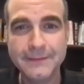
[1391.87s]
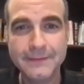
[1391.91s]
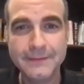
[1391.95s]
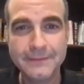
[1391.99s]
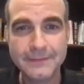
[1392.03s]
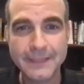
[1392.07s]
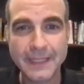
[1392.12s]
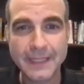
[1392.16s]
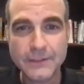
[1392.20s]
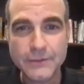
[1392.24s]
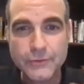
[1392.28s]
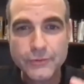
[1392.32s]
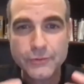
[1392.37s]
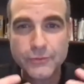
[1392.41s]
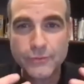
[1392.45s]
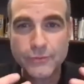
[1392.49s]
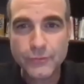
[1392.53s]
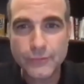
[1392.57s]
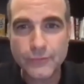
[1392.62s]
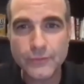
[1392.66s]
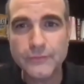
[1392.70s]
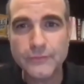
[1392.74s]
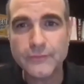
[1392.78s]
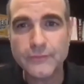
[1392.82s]
That's
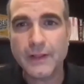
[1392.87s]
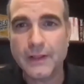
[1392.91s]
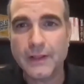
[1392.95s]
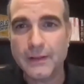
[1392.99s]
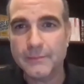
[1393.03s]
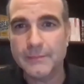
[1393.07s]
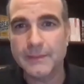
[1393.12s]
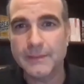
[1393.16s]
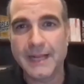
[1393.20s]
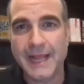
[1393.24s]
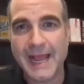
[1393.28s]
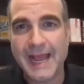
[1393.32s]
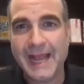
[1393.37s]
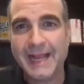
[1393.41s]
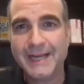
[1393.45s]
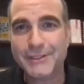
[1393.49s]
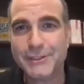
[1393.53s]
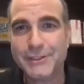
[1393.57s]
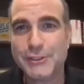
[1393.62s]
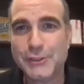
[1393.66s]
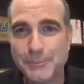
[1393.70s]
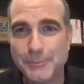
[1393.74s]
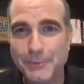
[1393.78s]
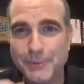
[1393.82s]
true development.
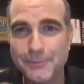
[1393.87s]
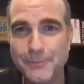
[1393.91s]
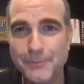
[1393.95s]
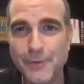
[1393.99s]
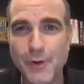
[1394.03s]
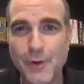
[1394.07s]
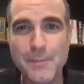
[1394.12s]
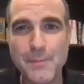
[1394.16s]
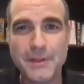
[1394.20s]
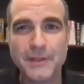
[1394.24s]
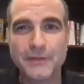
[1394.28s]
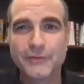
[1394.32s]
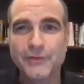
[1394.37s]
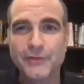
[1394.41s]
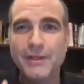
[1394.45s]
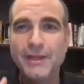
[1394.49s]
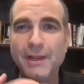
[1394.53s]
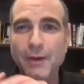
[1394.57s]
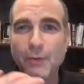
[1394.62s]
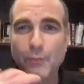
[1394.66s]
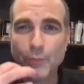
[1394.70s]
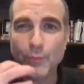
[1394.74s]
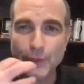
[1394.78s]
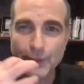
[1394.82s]
Actionable moments
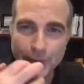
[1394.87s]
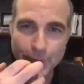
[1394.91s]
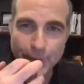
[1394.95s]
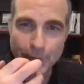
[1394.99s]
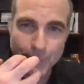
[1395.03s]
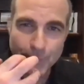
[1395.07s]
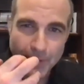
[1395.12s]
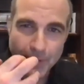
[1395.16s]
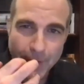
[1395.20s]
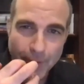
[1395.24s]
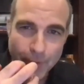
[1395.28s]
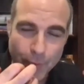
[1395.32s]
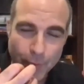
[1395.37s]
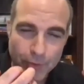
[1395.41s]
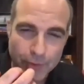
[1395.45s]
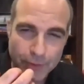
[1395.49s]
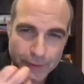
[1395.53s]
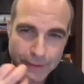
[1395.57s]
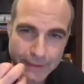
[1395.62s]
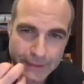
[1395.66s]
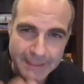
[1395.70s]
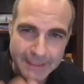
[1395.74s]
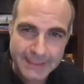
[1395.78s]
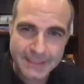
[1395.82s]
where you
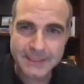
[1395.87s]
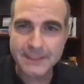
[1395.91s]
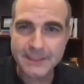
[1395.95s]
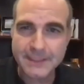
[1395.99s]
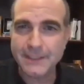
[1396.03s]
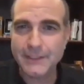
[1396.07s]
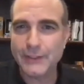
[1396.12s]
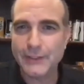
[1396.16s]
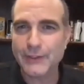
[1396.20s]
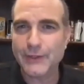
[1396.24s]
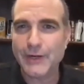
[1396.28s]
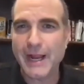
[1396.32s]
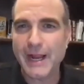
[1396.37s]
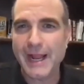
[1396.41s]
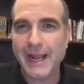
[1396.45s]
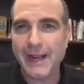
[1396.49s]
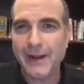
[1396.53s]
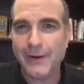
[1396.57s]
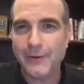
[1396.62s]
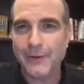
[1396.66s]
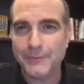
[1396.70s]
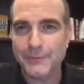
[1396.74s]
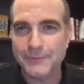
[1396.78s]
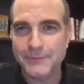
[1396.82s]
listen to their
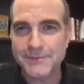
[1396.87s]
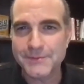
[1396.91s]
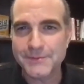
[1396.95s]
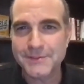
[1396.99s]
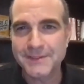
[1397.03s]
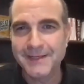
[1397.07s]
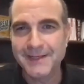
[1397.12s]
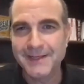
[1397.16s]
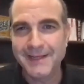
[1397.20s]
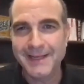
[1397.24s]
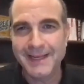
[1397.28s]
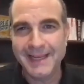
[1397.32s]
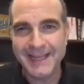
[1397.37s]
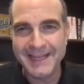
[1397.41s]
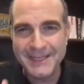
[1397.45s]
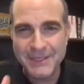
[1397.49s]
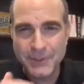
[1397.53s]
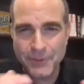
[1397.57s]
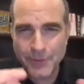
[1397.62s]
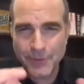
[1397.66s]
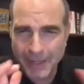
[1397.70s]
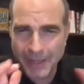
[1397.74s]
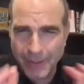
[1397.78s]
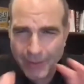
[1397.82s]
hows and
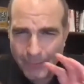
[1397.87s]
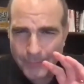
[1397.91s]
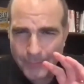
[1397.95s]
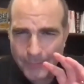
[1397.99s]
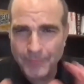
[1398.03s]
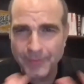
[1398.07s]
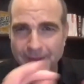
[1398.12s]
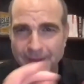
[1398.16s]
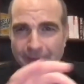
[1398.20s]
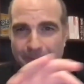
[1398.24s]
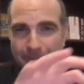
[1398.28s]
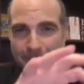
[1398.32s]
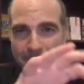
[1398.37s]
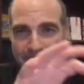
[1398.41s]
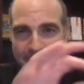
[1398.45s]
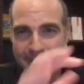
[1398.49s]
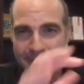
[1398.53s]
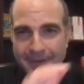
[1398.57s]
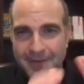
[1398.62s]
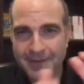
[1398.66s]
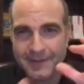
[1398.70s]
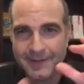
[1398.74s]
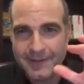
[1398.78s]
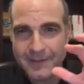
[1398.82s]
you help them
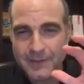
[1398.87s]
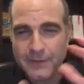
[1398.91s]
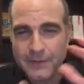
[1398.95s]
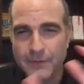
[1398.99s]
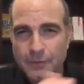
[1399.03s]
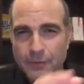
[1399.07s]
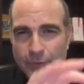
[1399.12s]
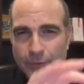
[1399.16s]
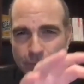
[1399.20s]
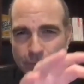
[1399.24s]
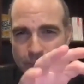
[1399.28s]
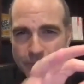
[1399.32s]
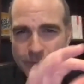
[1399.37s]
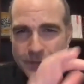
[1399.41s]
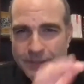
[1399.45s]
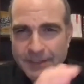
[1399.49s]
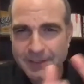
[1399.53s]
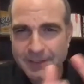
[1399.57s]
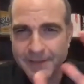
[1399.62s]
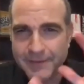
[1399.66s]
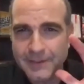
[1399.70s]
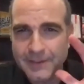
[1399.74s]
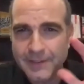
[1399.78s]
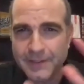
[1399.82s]

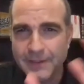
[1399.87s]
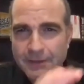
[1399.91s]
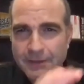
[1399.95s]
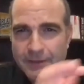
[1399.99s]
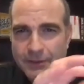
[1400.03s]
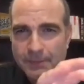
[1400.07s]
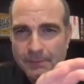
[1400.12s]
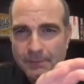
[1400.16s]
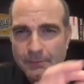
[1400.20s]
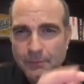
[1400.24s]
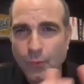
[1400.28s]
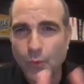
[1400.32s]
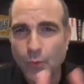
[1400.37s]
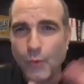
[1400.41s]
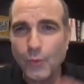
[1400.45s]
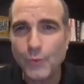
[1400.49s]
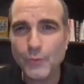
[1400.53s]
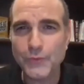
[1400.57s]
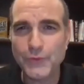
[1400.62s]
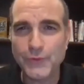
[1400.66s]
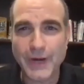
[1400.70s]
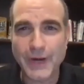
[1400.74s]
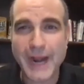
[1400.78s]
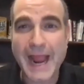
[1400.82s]
to
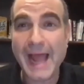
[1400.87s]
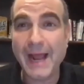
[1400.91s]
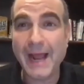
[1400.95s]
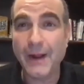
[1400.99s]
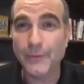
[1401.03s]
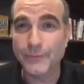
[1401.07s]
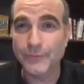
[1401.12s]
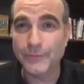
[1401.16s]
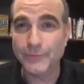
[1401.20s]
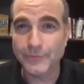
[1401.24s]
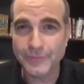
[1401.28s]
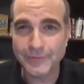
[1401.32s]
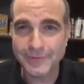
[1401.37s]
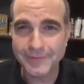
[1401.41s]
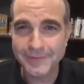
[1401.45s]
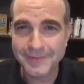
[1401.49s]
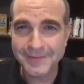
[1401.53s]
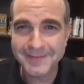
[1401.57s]
mold their hows,